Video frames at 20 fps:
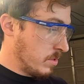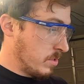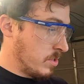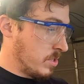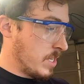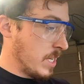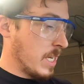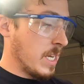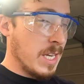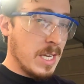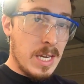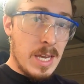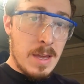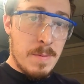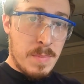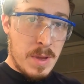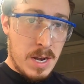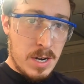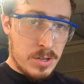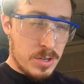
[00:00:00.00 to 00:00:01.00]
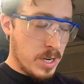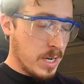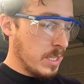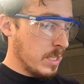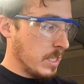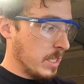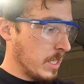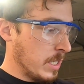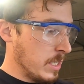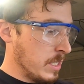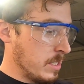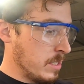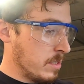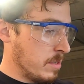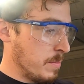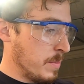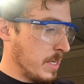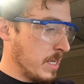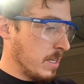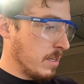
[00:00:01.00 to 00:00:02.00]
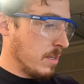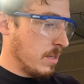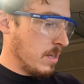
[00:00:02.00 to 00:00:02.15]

sticking and penetrating like it needs to be.